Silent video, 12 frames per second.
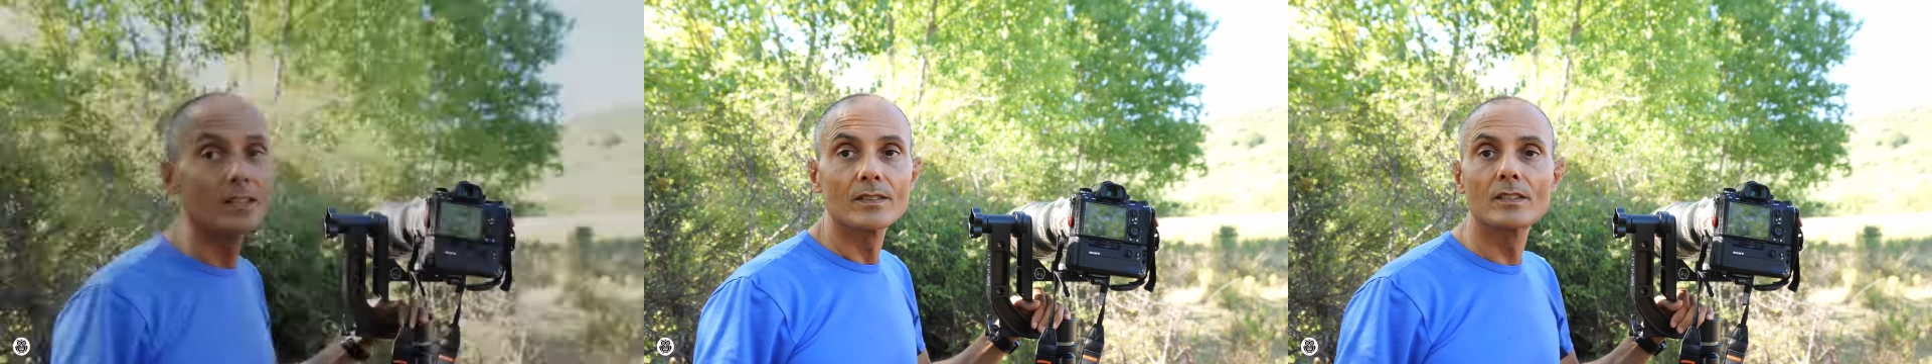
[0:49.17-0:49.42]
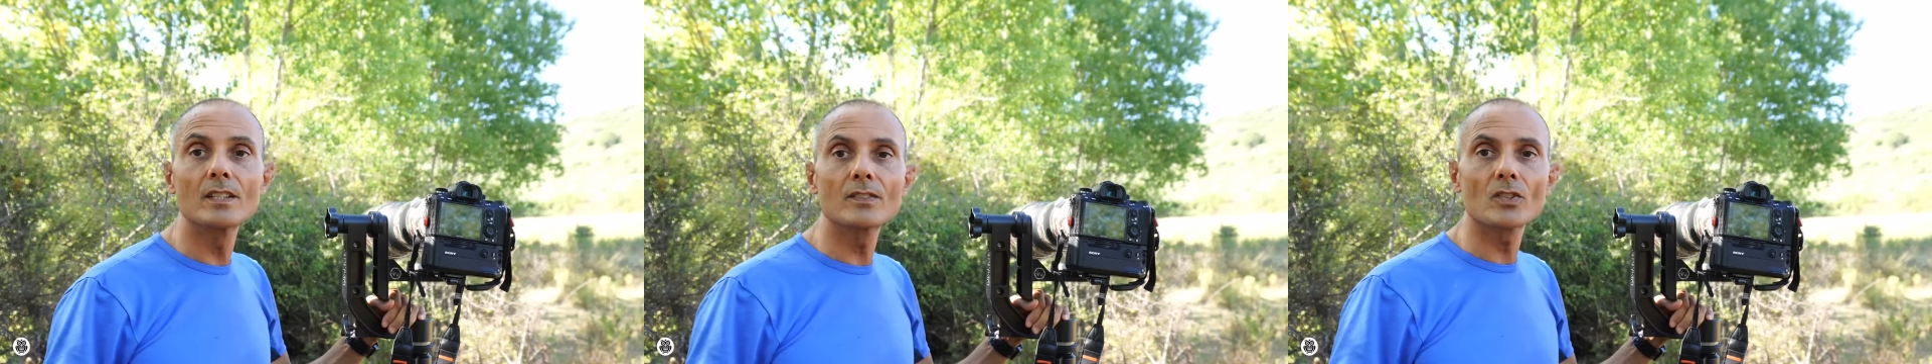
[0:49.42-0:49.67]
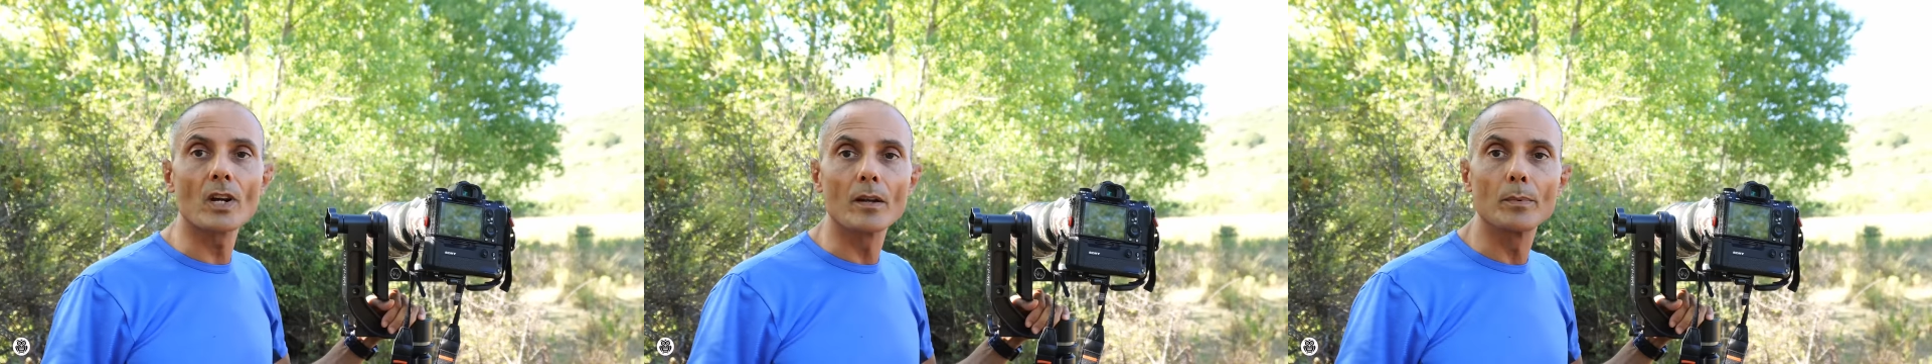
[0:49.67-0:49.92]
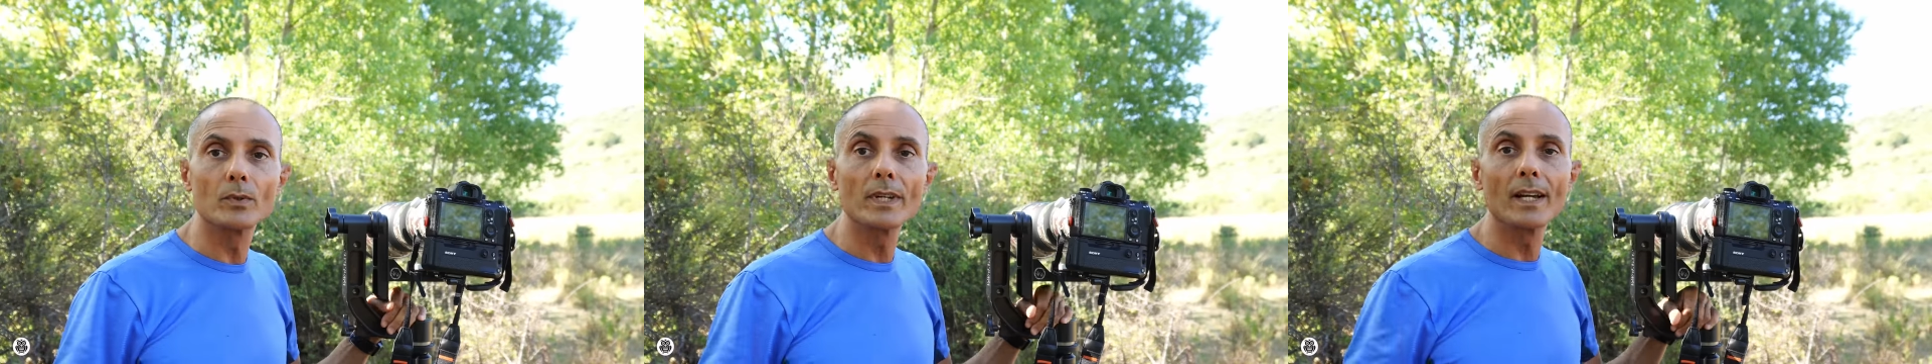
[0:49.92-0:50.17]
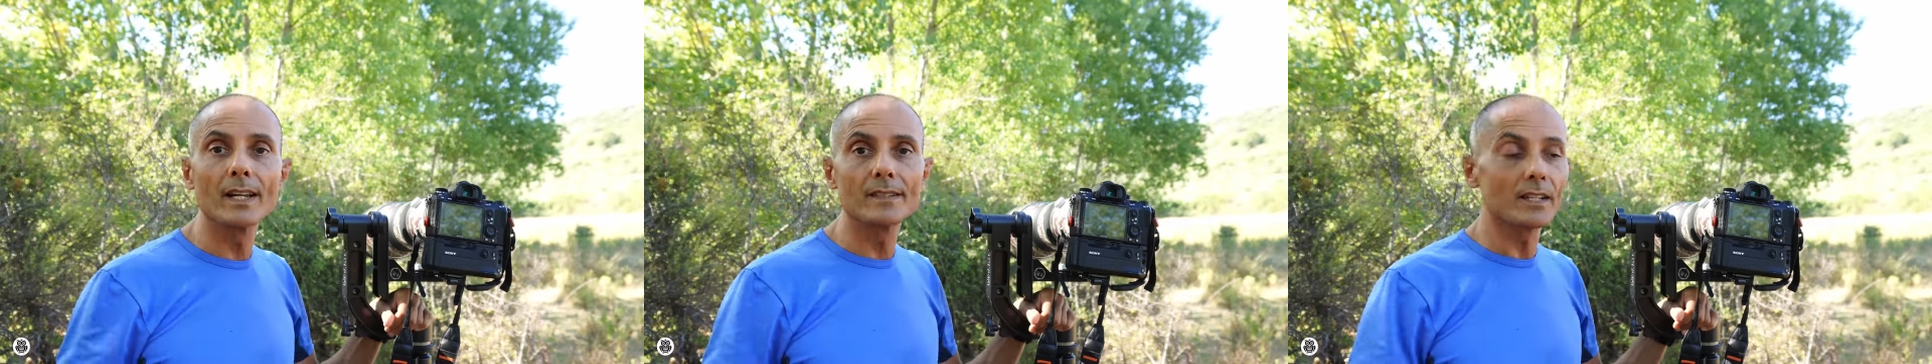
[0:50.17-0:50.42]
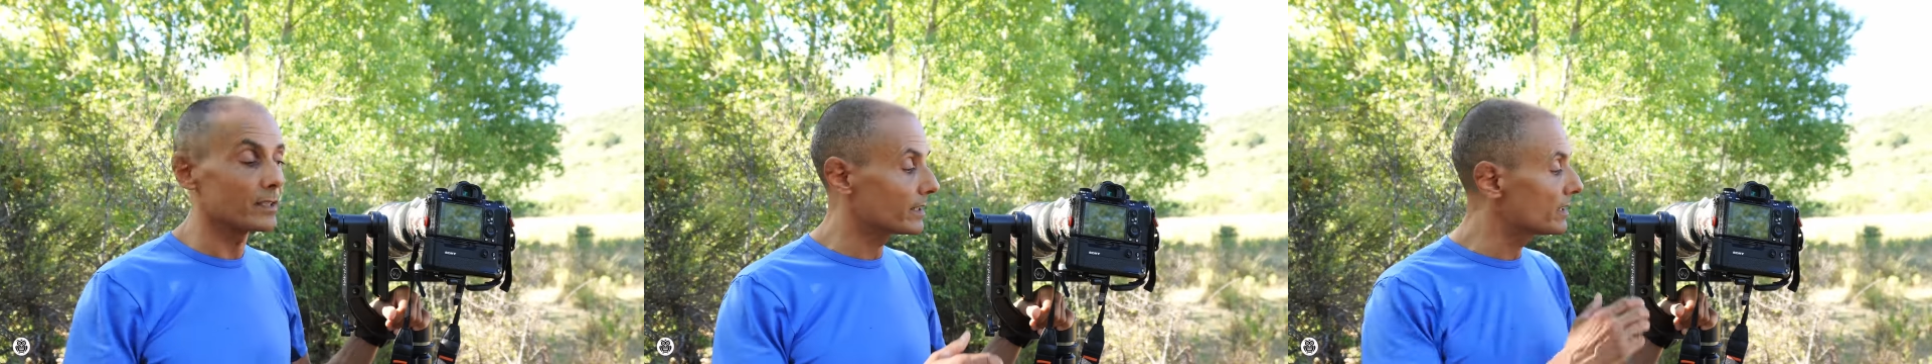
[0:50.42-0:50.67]
This tripod has
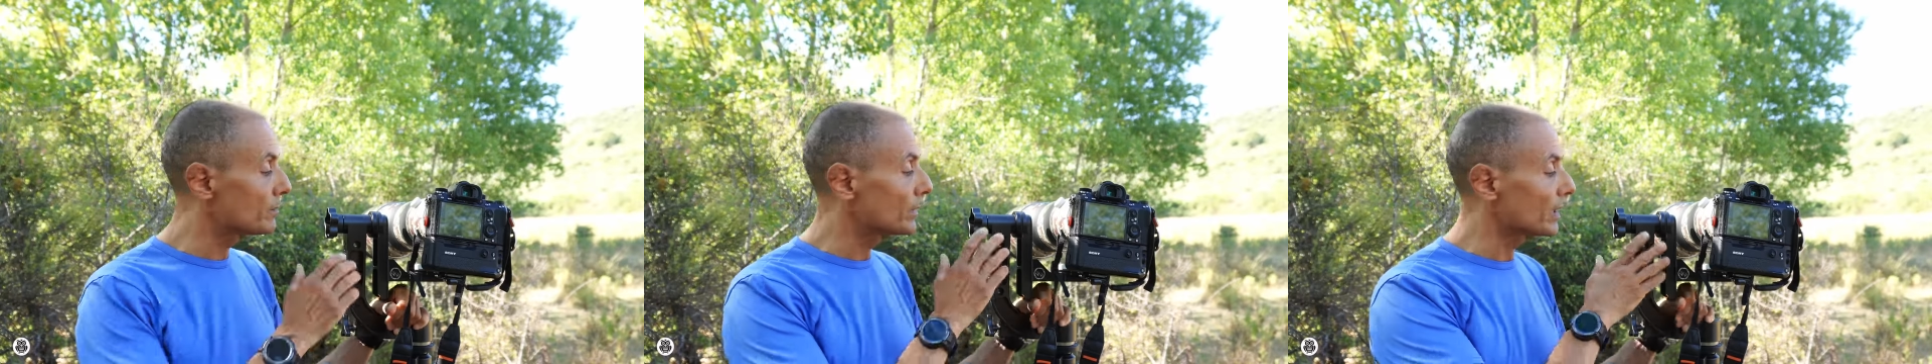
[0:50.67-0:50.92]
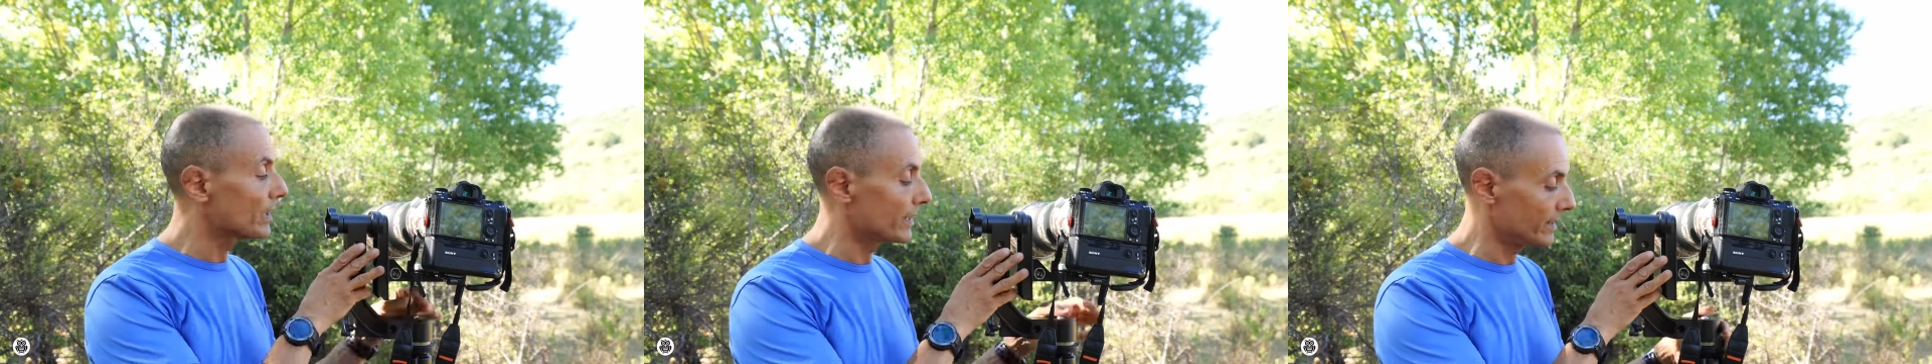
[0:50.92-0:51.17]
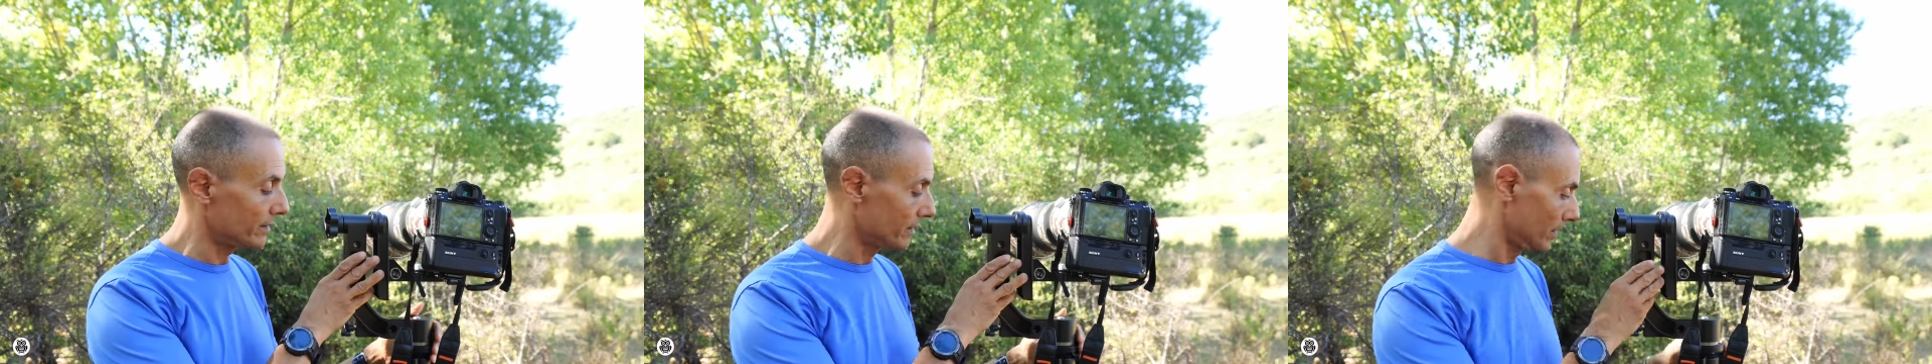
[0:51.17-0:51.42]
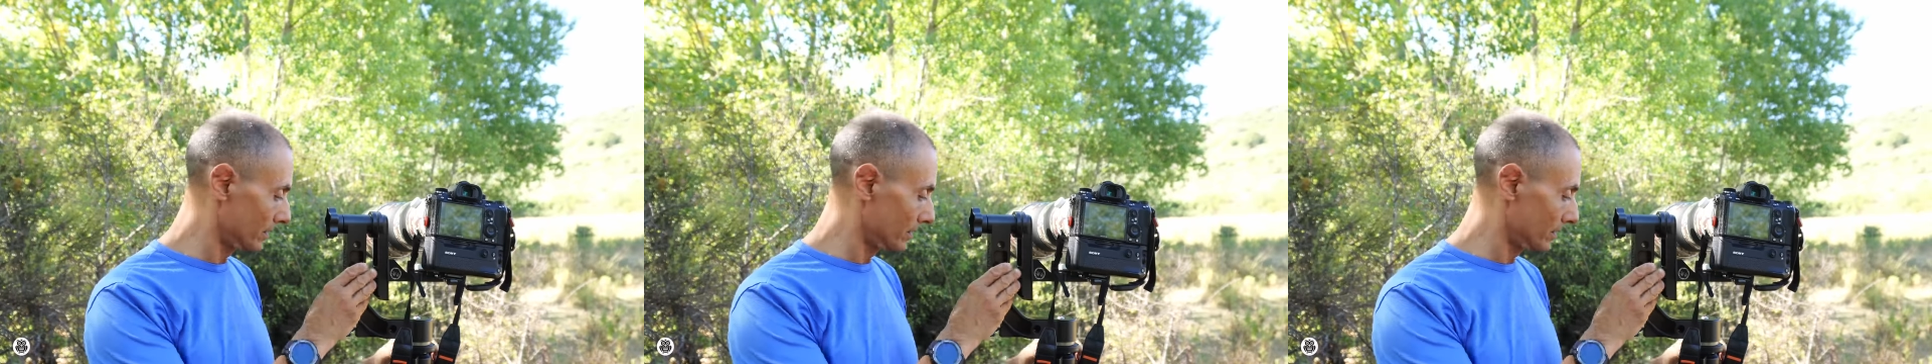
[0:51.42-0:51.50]
a gimbal head.